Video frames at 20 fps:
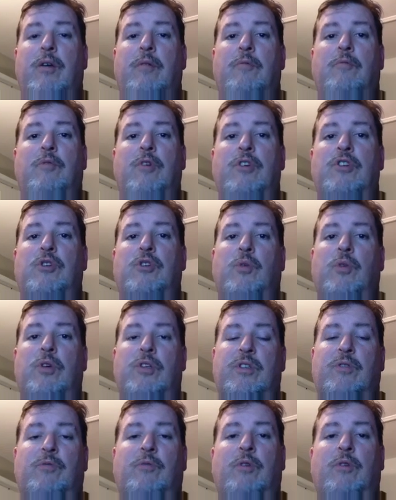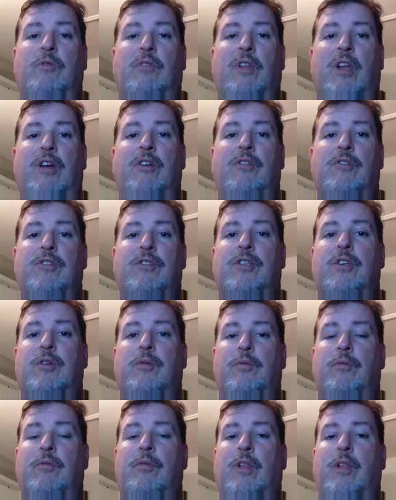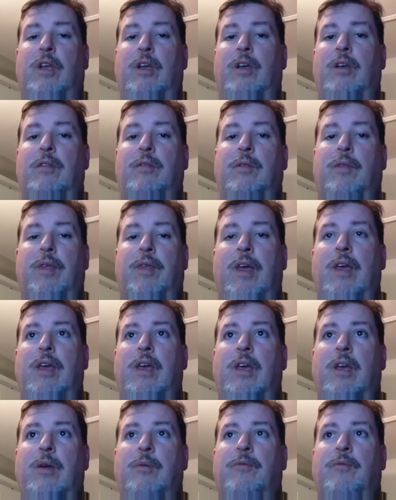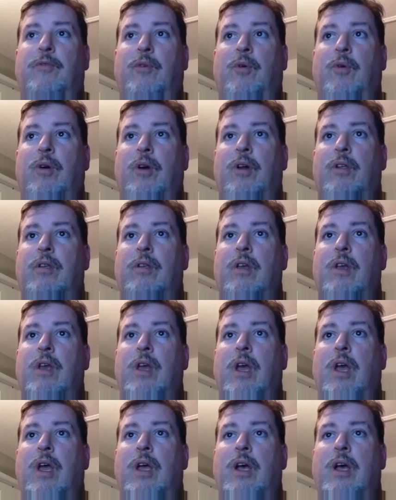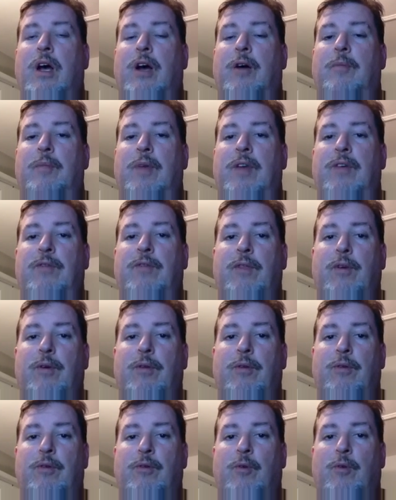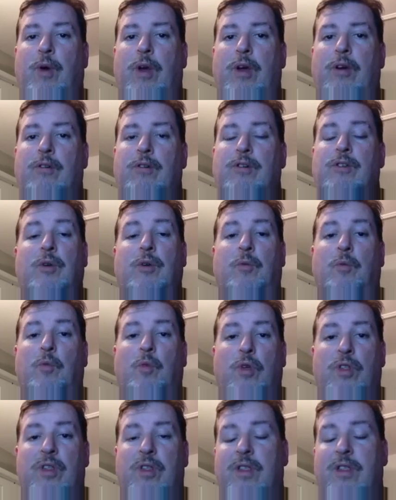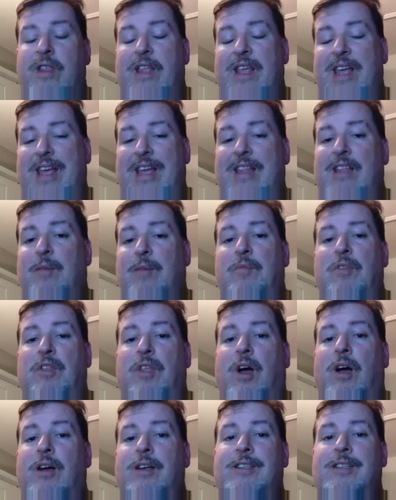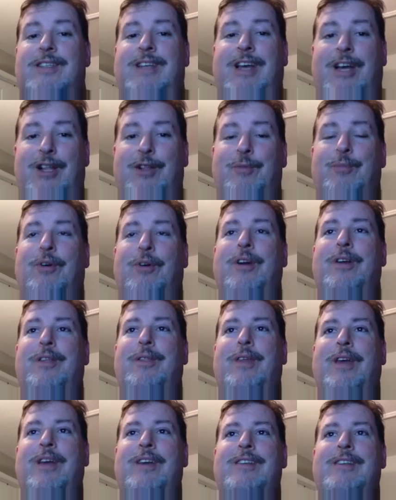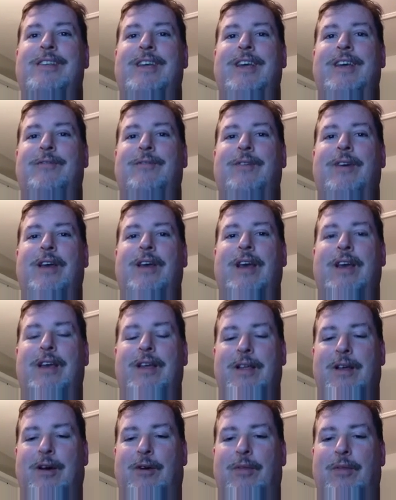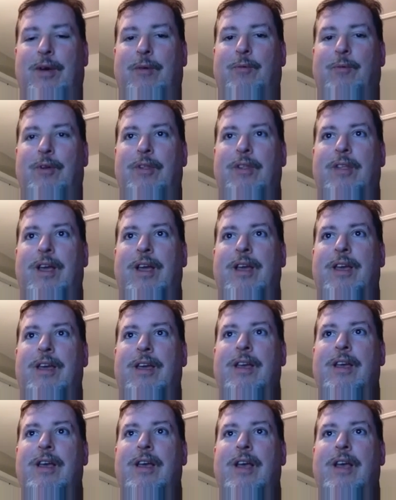rejoiced and wrote letters to Lincoln thanking him for it. Even though they're Quakers and would end up not celebrating Thanksgiving on that one day,